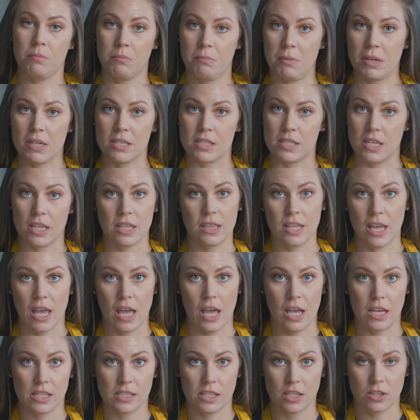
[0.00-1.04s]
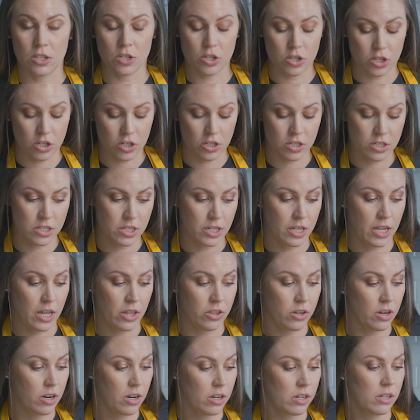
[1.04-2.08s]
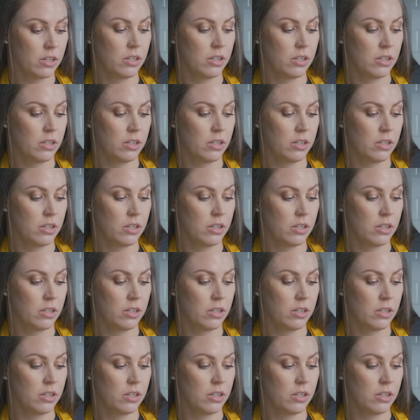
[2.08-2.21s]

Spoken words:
mixing the eggs and the sugar together